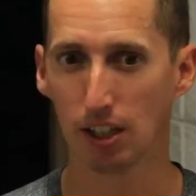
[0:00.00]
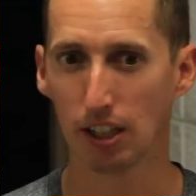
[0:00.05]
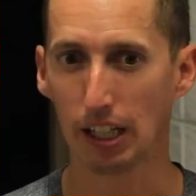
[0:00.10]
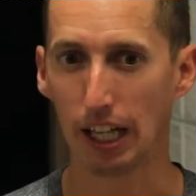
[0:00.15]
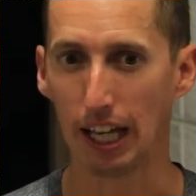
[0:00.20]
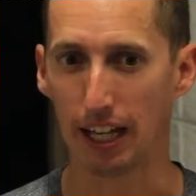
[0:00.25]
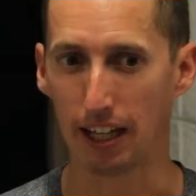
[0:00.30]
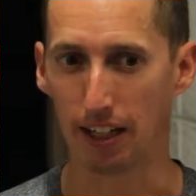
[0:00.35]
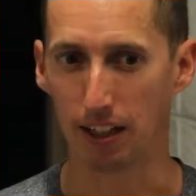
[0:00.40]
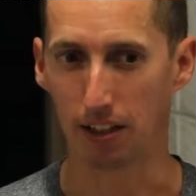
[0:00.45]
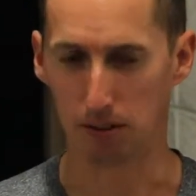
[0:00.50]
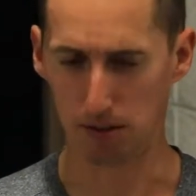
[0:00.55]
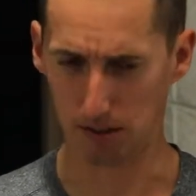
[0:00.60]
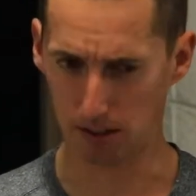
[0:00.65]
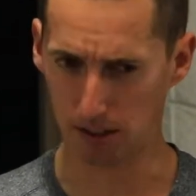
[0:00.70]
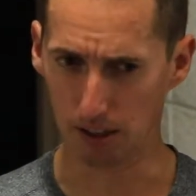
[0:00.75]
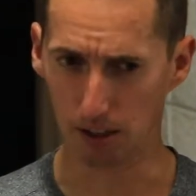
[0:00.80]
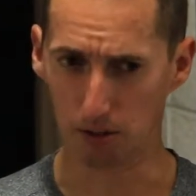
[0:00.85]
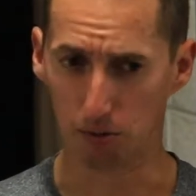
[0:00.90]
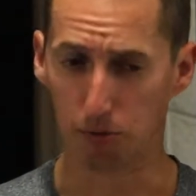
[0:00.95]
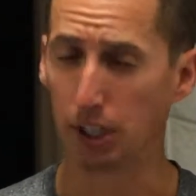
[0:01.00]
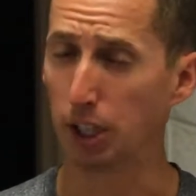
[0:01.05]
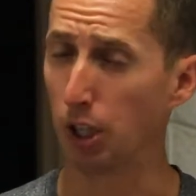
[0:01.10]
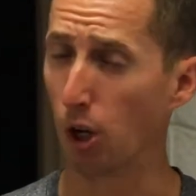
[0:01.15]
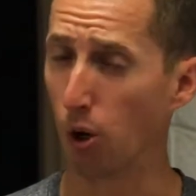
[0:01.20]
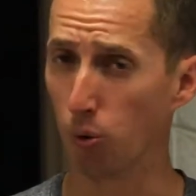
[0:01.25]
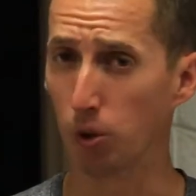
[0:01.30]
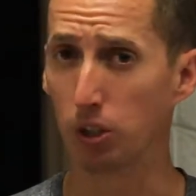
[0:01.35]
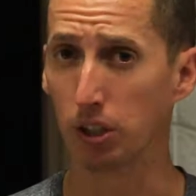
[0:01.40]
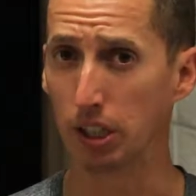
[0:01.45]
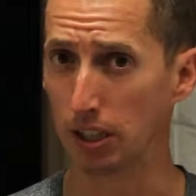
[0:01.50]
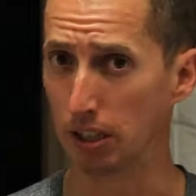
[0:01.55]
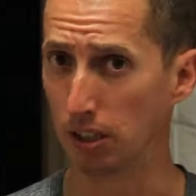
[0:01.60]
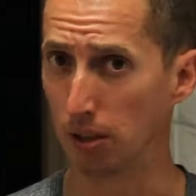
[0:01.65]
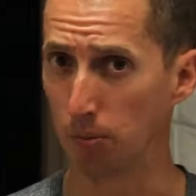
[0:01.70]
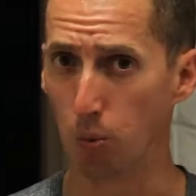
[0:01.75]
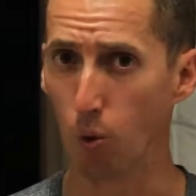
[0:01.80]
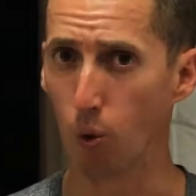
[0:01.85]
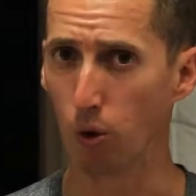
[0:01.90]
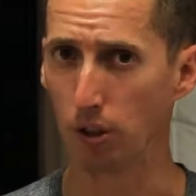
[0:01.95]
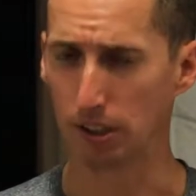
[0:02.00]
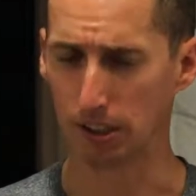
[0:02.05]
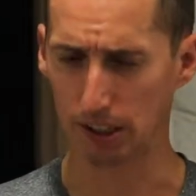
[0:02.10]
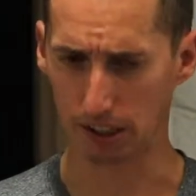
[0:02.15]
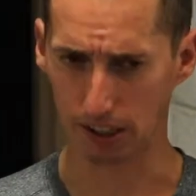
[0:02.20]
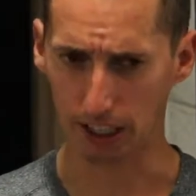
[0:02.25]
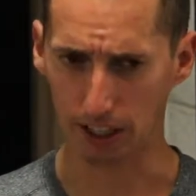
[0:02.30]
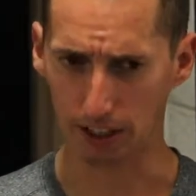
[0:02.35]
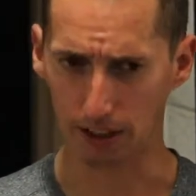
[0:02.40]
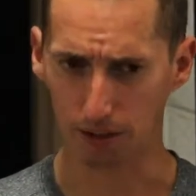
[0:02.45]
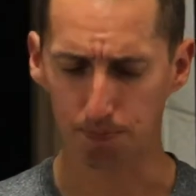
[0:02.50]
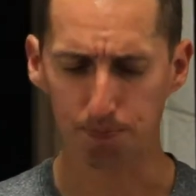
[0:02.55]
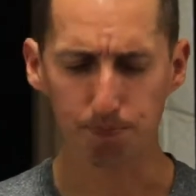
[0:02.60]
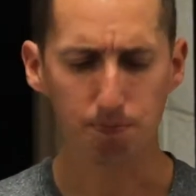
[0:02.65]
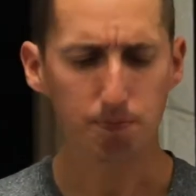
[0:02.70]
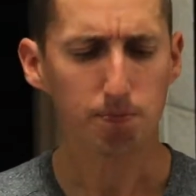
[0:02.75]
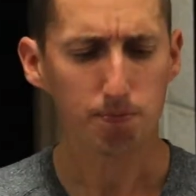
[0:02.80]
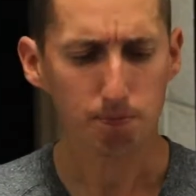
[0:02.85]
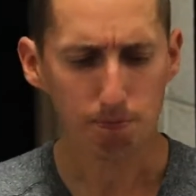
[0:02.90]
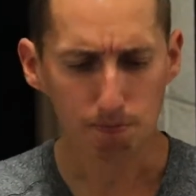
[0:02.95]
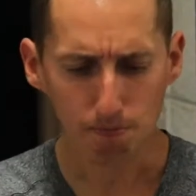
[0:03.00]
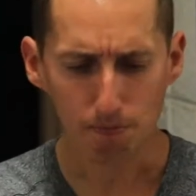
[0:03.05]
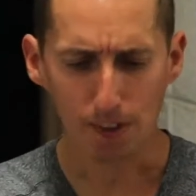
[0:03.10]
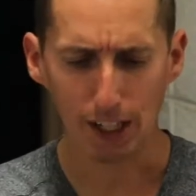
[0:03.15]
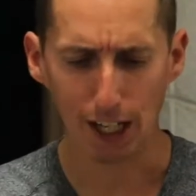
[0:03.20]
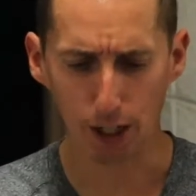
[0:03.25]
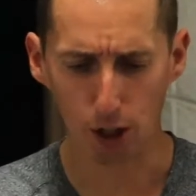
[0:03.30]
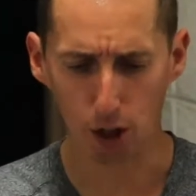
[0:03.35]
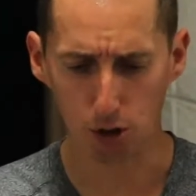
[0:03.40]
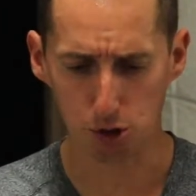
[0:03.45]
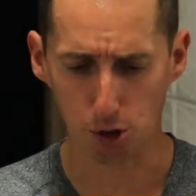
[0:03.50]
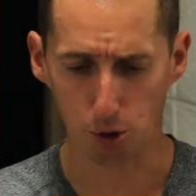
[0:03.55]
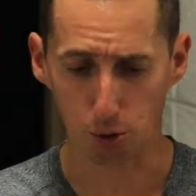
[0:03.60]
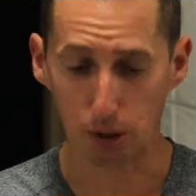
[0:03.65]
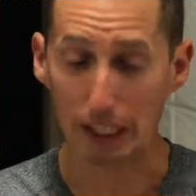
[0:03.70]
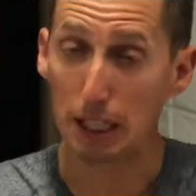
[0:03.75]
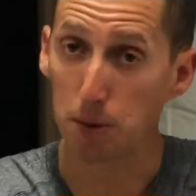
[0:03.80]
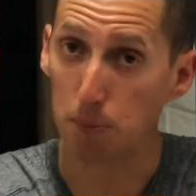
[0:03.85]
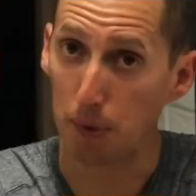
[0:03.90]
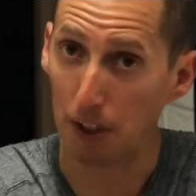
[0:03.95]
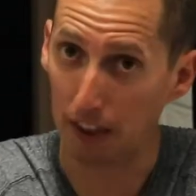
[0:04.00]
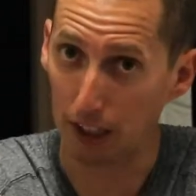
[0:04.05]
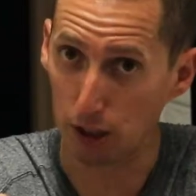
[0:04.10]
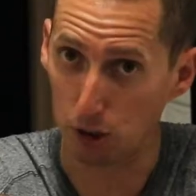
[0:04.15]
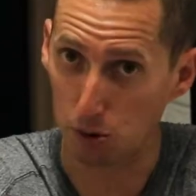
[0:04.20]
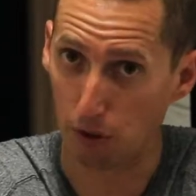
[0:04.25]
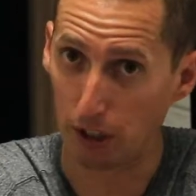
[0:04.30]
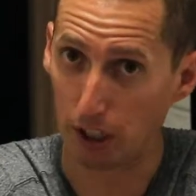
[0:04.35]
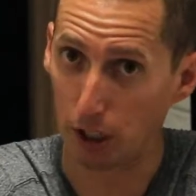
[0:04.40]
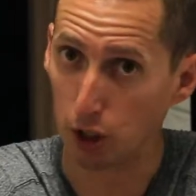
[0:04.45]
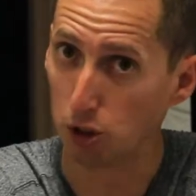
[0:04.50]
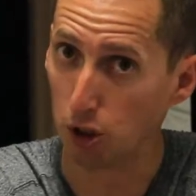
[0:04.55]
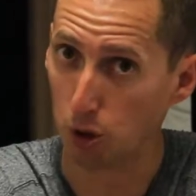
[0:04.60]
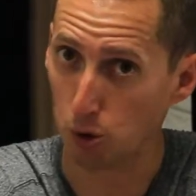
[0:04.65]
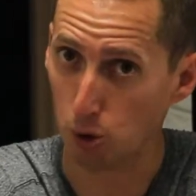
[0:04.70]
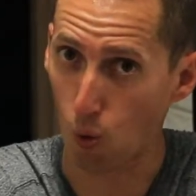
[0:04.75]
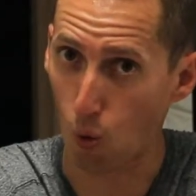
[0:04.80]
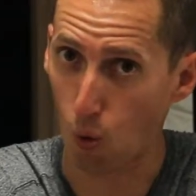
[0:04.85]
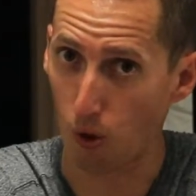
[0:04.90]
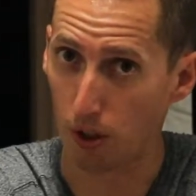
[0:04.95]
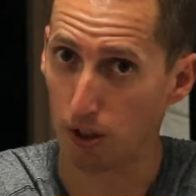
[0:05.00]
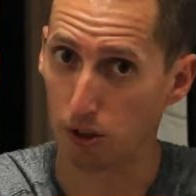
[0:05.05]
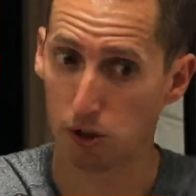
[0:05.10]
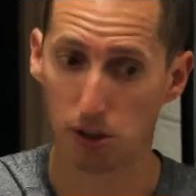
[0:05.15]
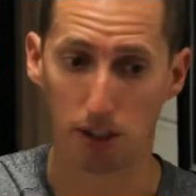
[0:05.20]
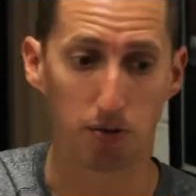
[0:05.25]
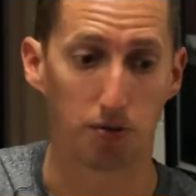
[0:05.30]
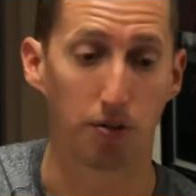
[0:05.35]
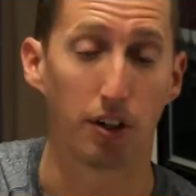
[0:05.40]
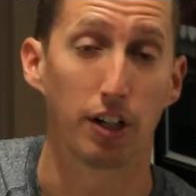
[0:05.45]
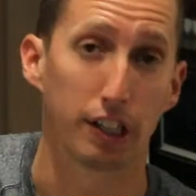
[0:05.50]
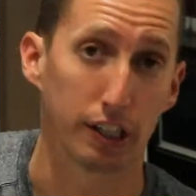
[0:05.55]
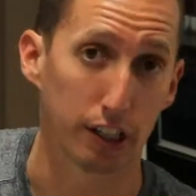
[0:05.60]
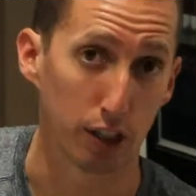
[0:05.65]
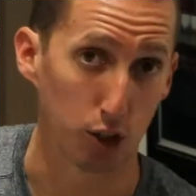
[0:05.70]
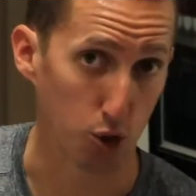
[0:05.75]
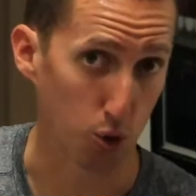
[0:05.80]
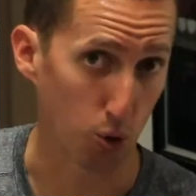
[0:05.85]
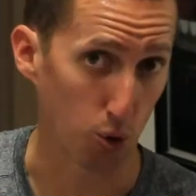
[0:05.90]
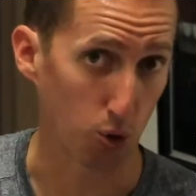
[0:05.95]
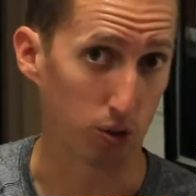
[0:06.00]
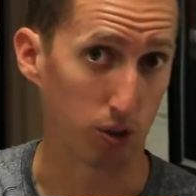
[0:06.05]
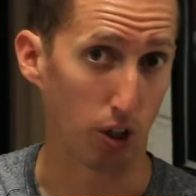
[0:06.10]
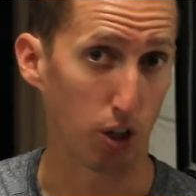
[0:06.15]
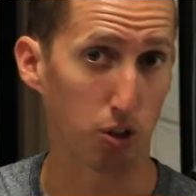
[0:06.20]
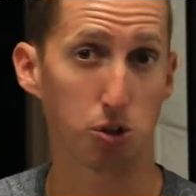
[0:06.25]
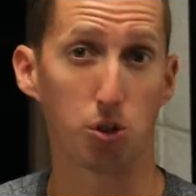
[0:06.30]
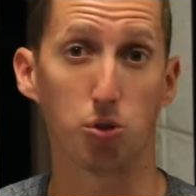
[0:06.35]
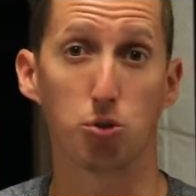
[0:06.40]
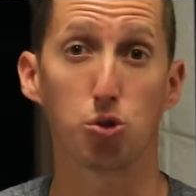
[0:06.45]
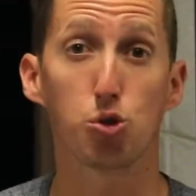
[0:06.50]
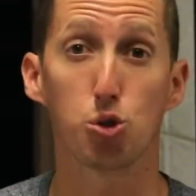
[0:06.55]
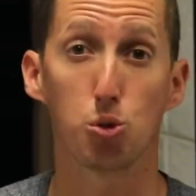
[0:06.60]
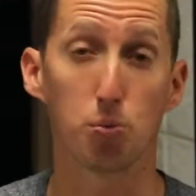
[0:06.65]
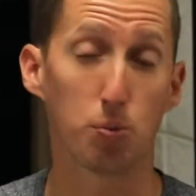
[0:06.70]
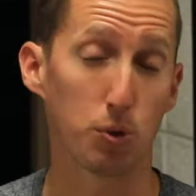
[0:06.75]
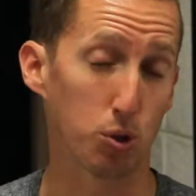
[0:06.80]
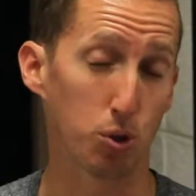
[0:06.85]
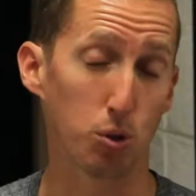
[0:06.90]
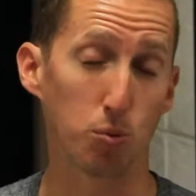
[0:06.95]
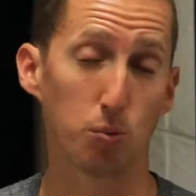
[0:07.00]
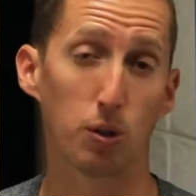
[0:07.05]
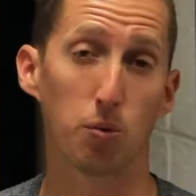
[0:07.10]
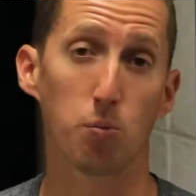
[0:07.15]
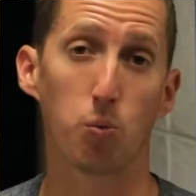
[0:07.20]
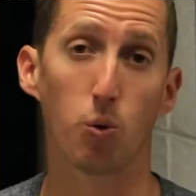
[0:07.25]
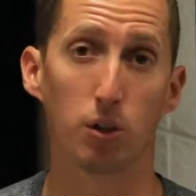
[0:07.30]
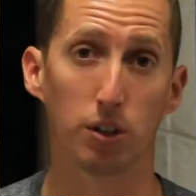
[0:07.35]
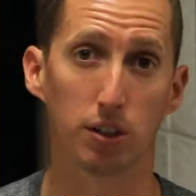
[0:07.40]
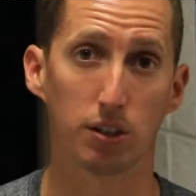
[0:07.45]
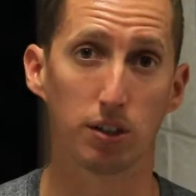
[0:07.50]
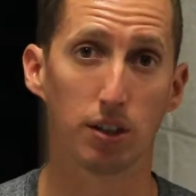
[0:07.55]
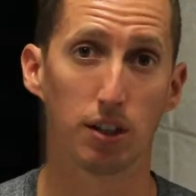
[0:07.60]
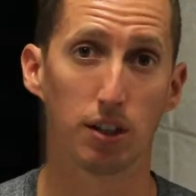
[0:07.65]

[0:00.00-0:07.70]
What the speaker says: And video really important here. And also keeping things very close quarters and very controlled, also super, super important.